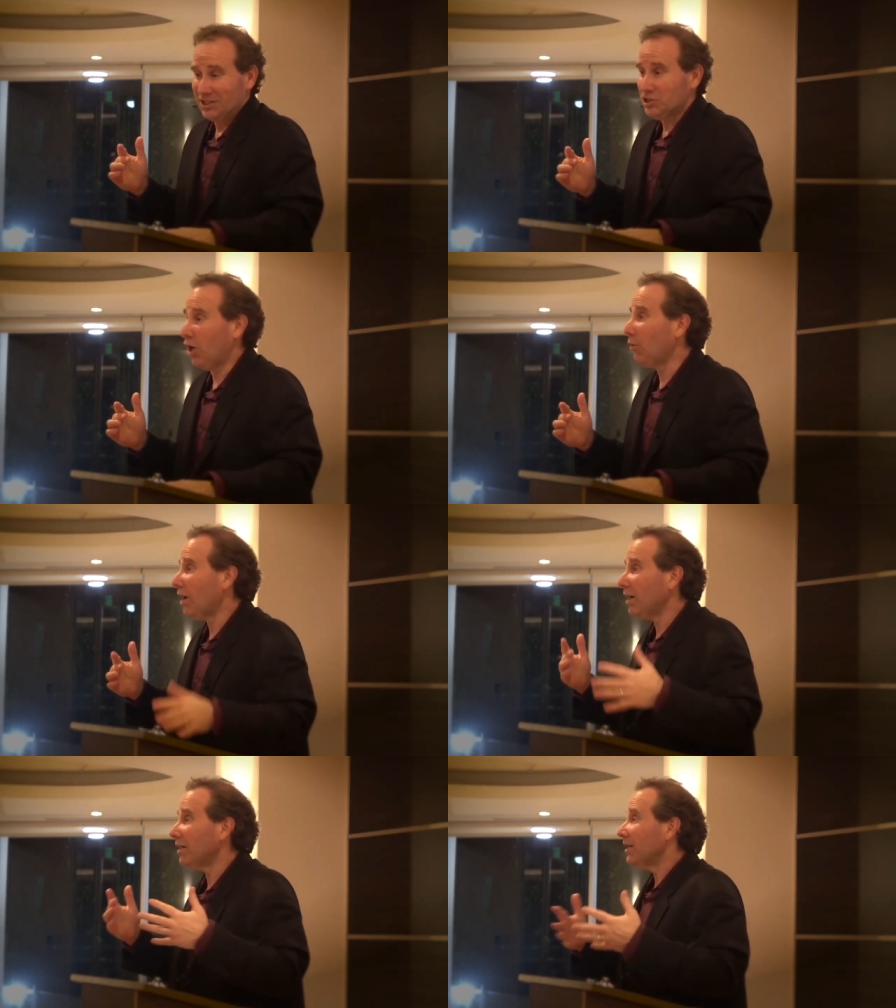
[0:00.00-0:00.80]

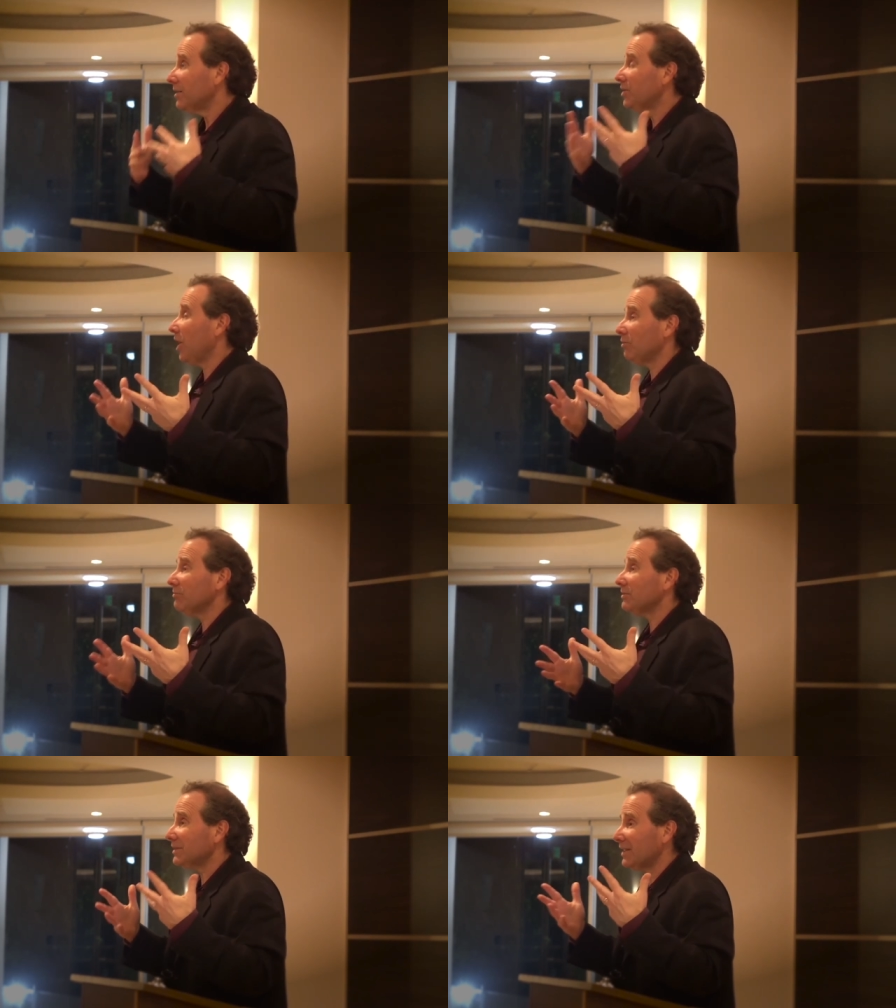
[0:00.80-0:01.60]
so, you
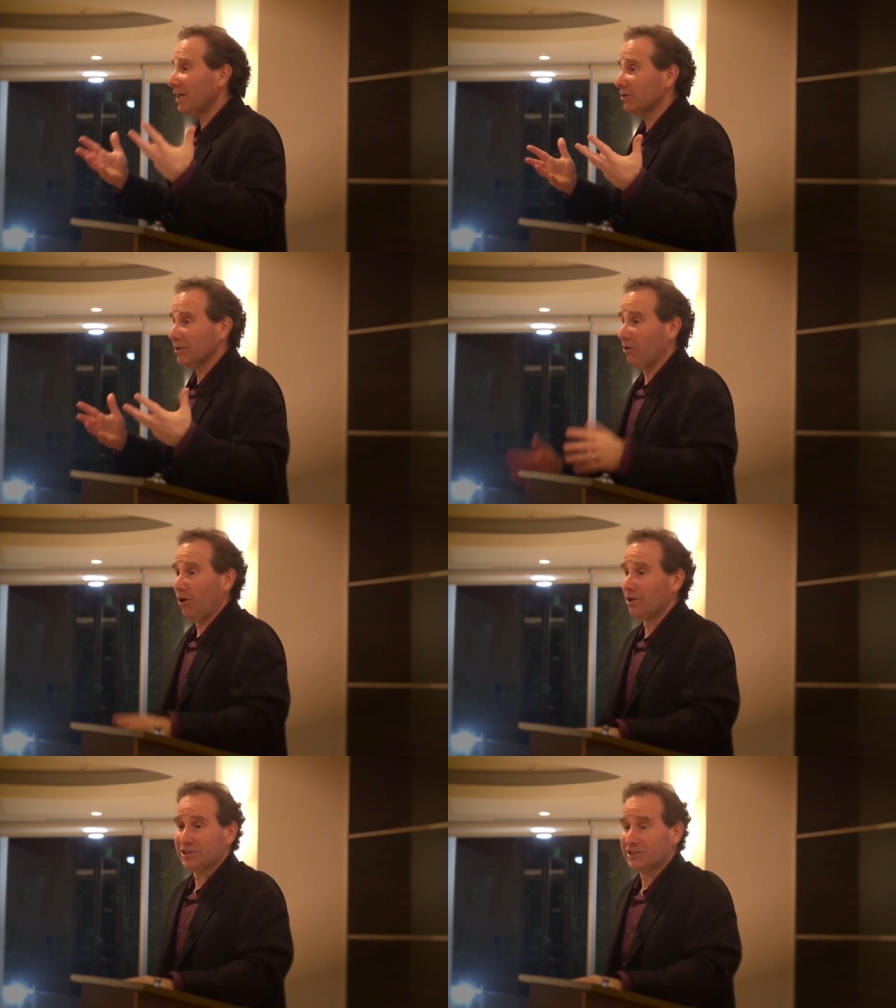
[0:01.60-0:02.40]
know, there, there
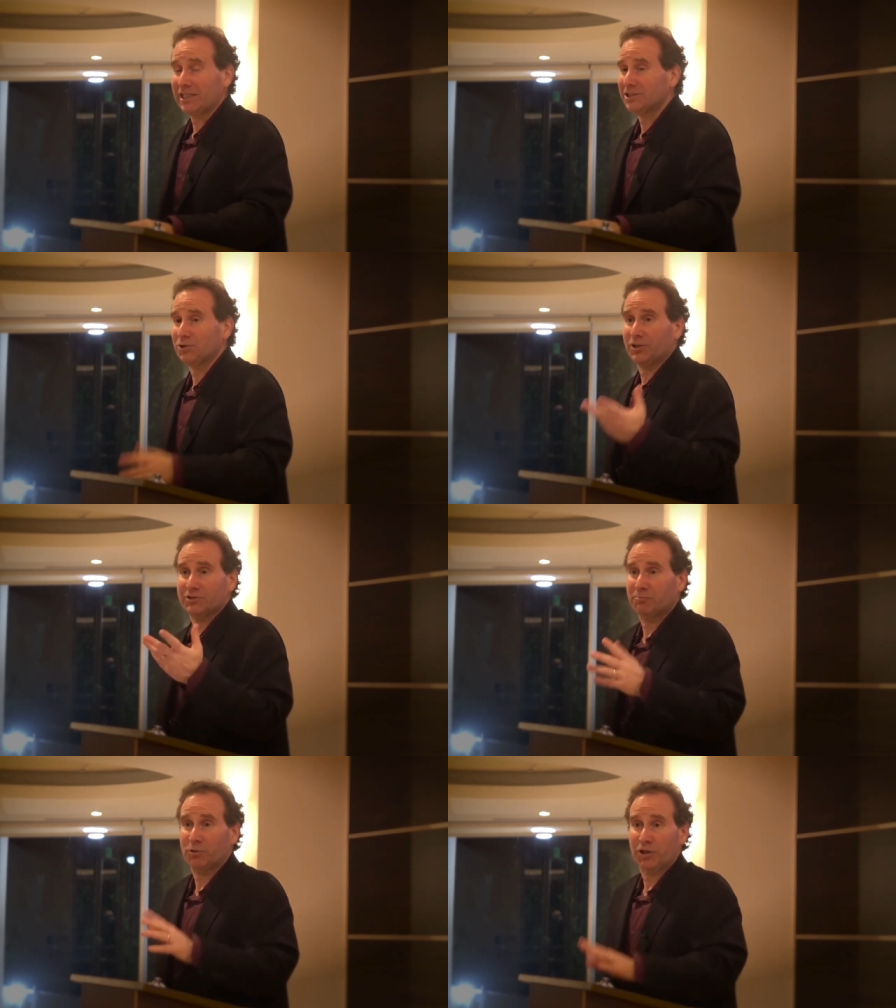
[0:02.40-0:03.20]
are success
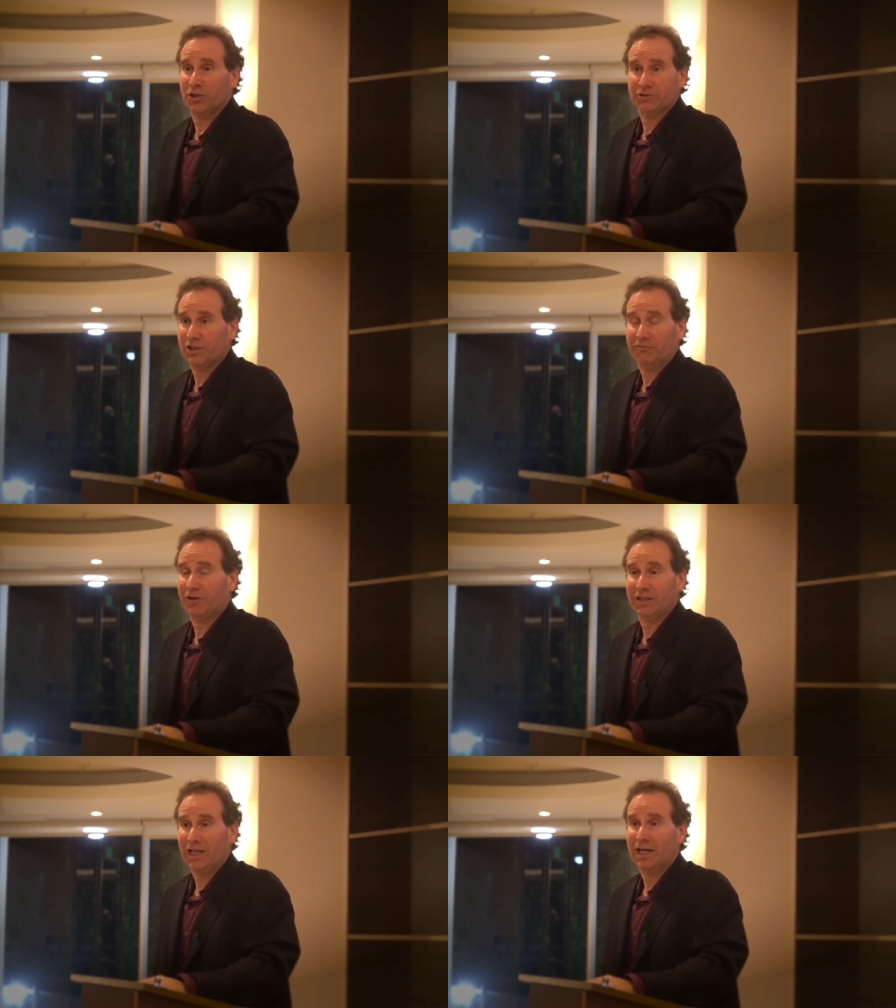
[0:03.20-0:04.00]
stories from putting your stuff
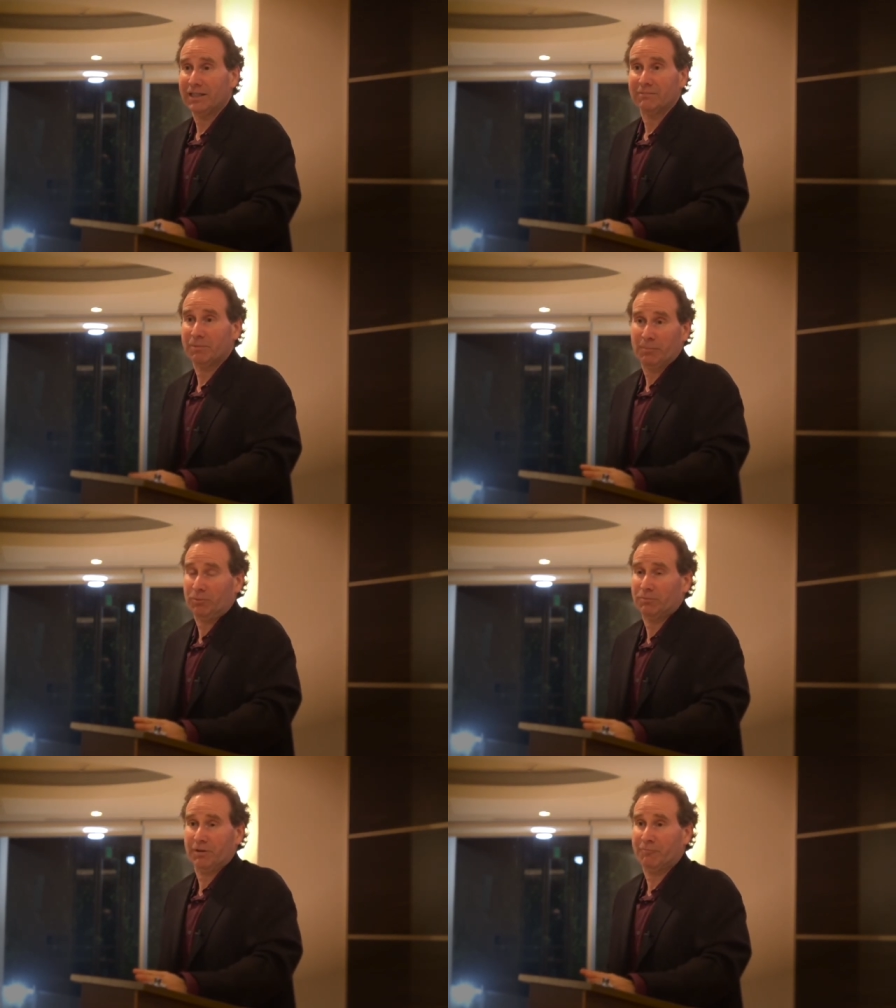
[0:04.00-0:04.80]
online,
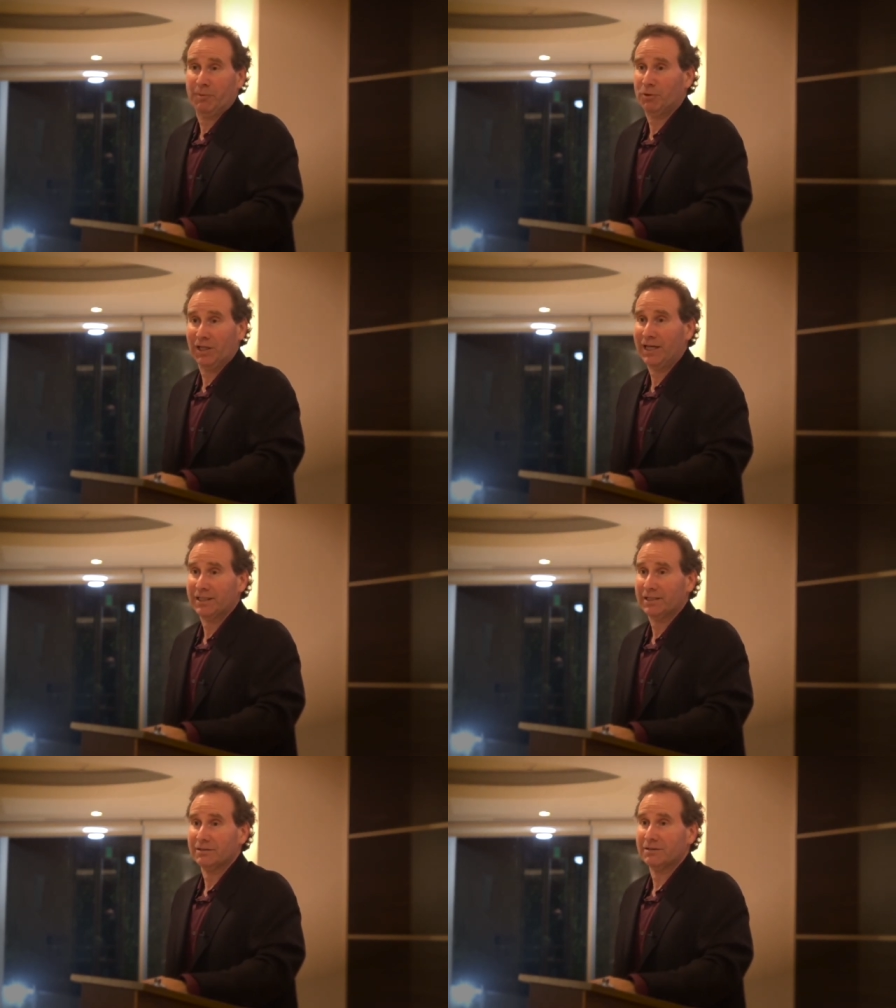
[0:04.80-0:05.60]
people, if people
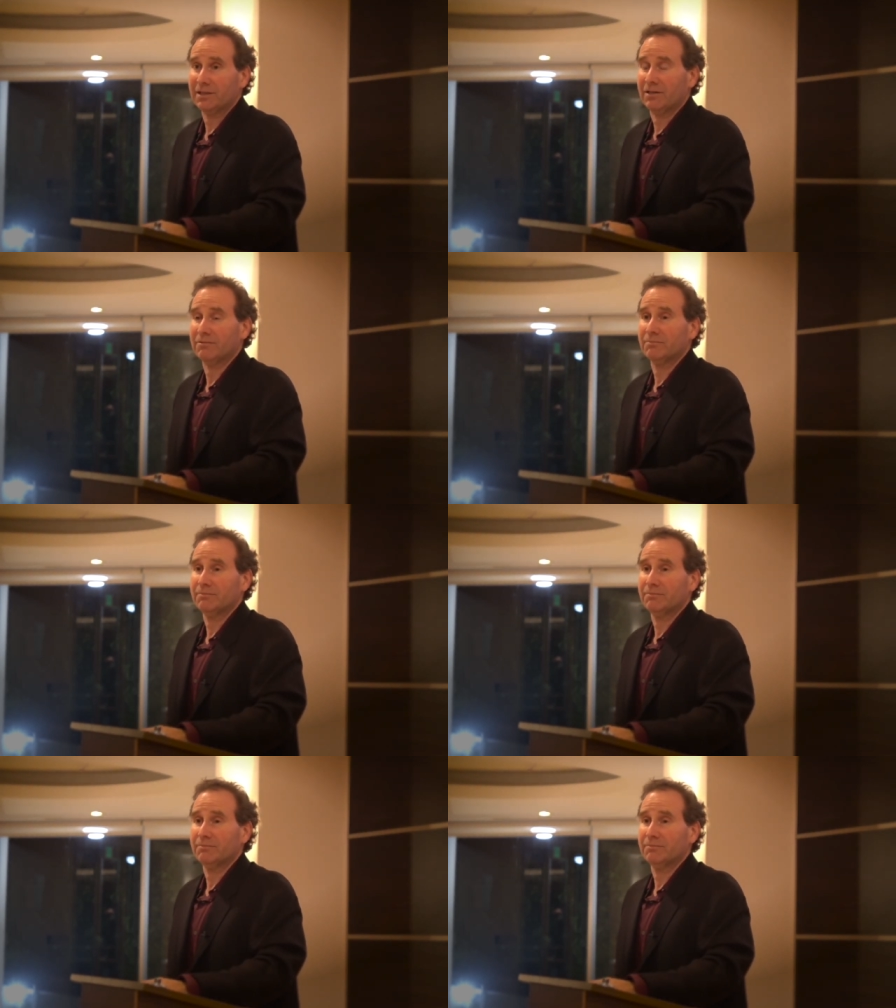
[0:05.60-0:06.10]
like it, you know.